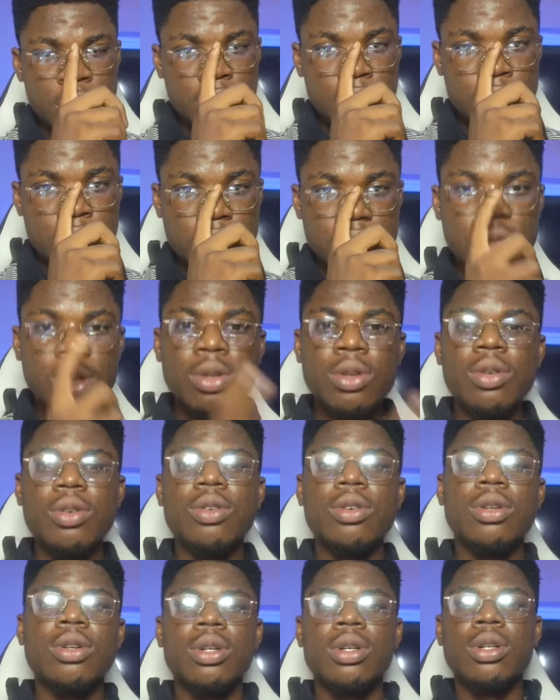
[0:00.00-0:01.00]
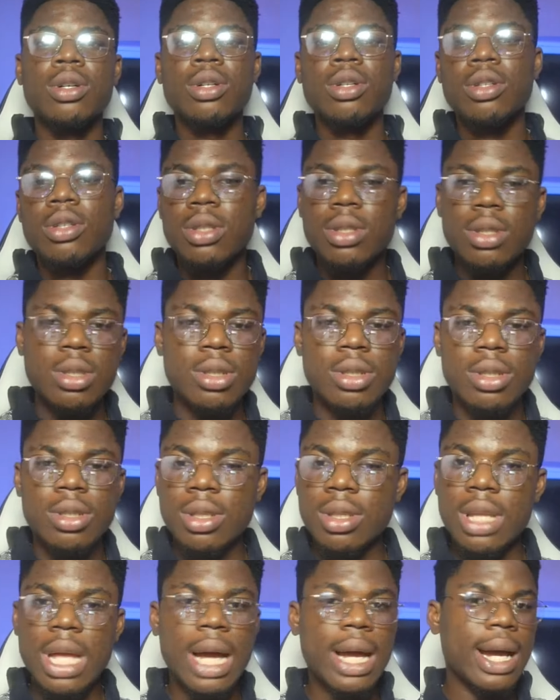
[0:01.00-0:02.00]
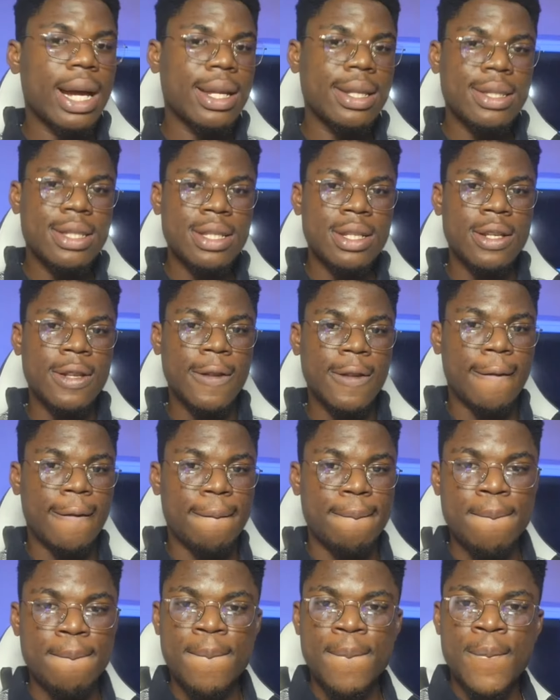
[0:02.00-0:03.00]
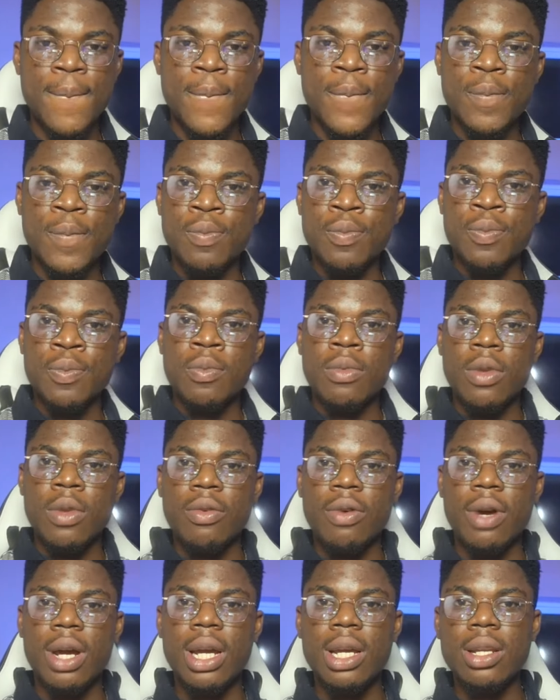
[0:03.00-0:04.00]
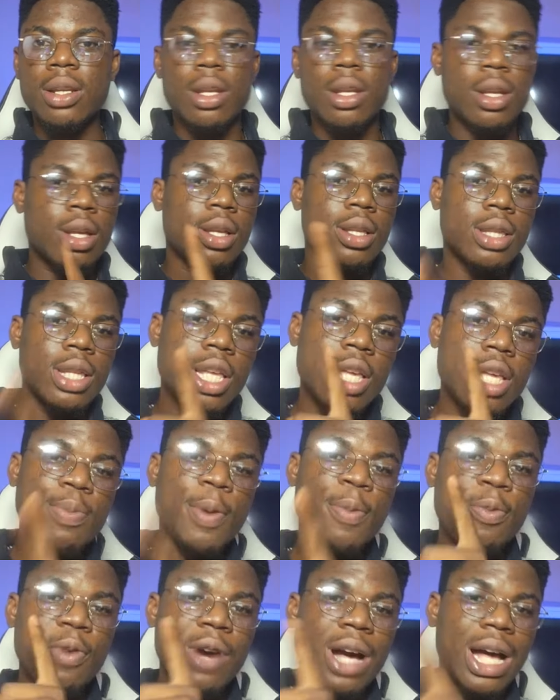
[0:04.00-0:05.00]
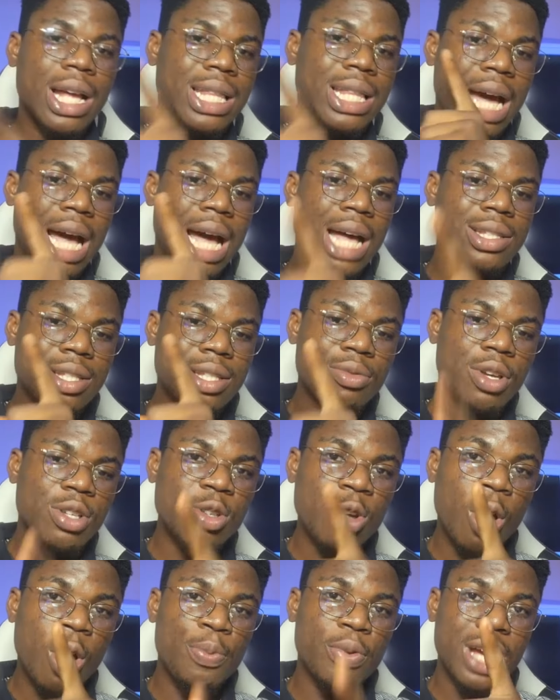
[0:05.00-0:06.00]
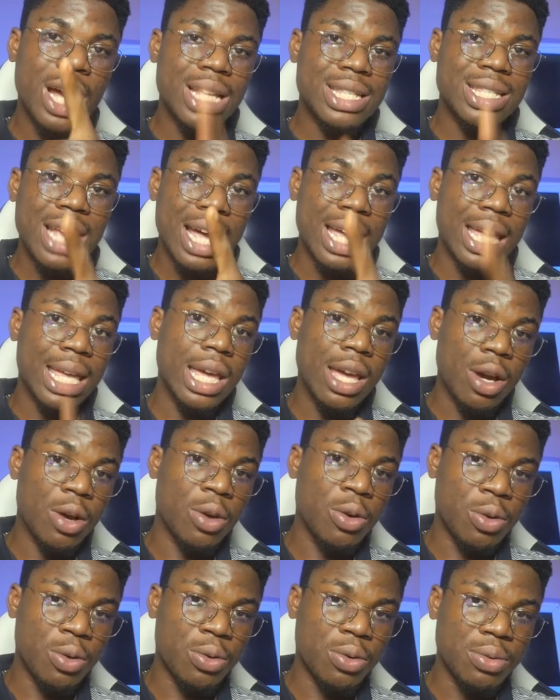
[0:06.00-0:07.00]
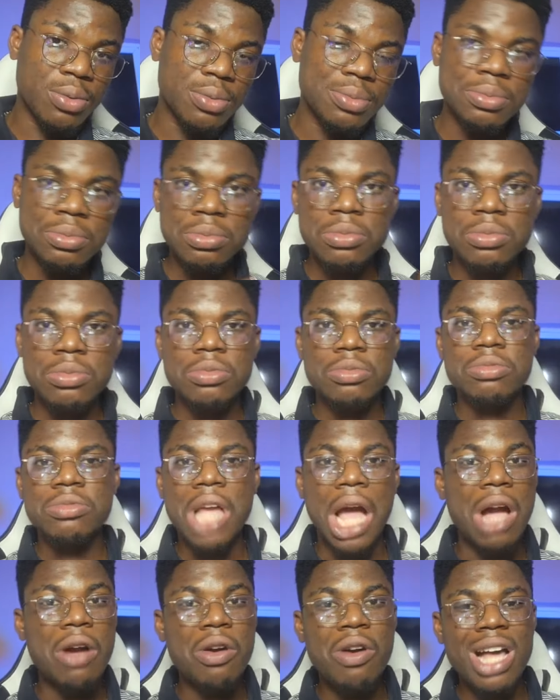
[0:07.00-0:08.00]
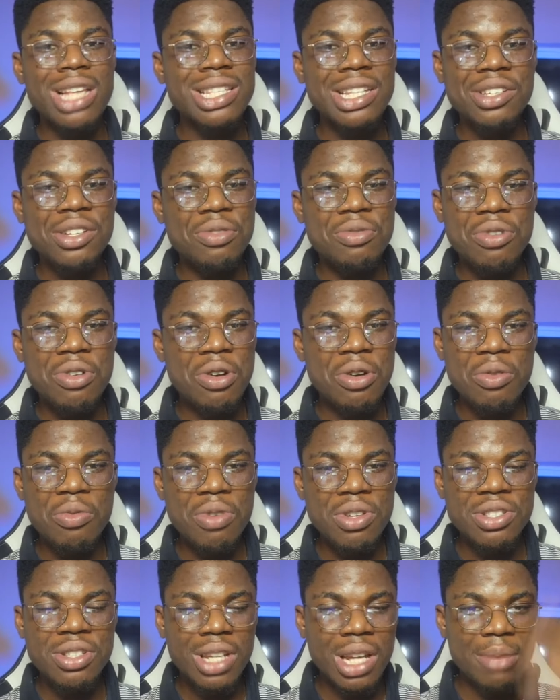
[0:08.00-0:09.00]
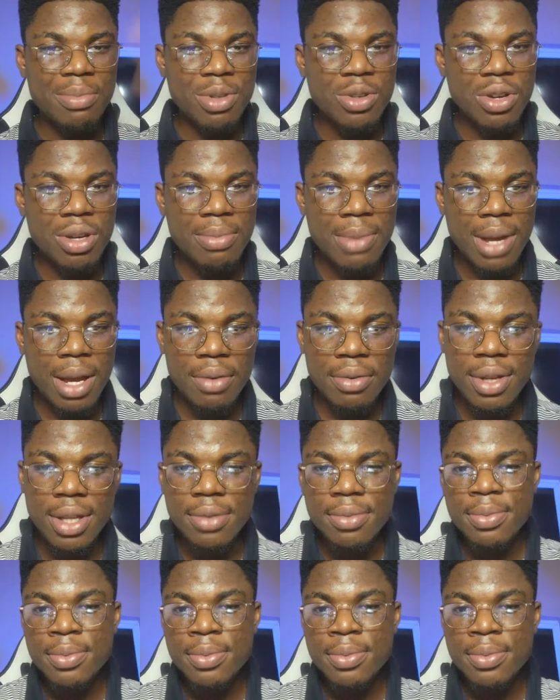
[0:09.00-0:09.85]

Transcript: So that kind of thing, right? The people that ask this question, hope you guys are here. I go answer your own question and be going my way.